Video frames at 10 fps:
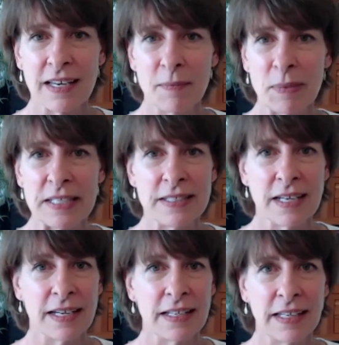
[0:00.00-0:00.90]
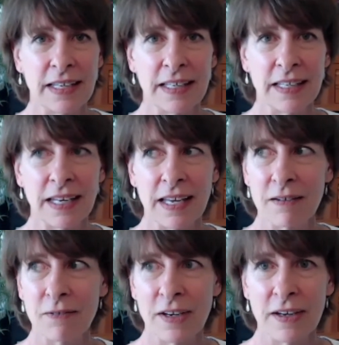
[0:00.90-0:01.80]
been done in
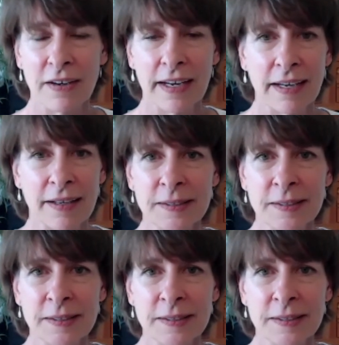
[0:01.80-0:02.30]
a very